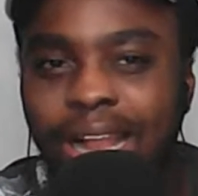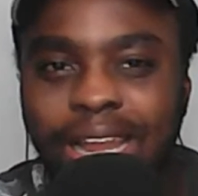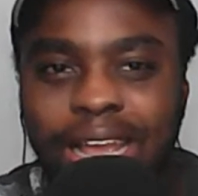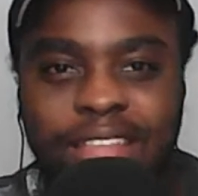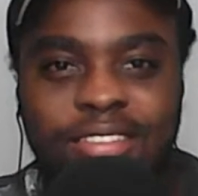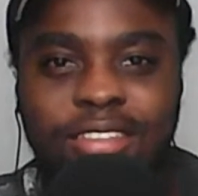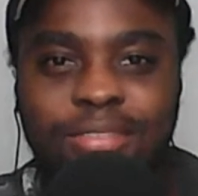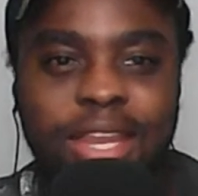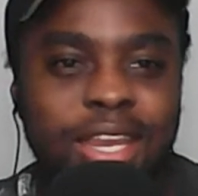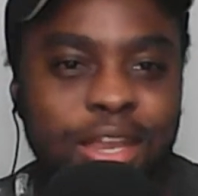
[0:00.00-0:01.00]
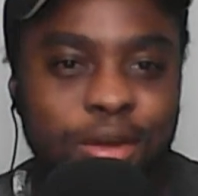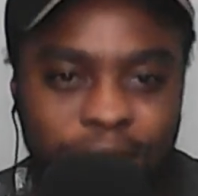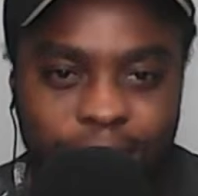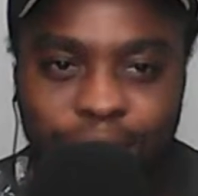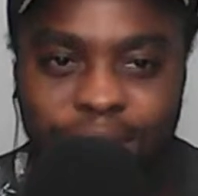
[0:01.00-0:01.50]
HEIN has just made an
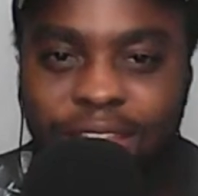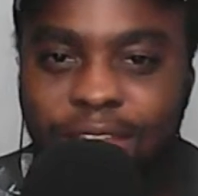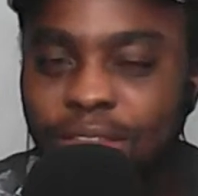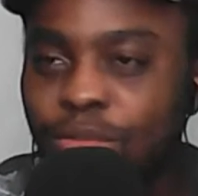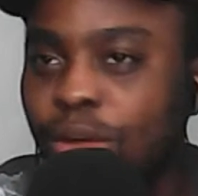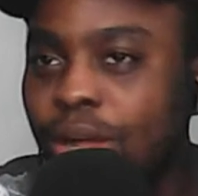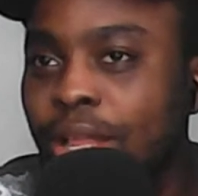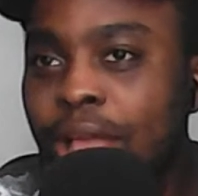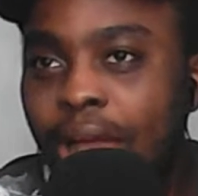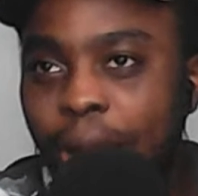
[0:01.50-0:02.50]
incredible save as well.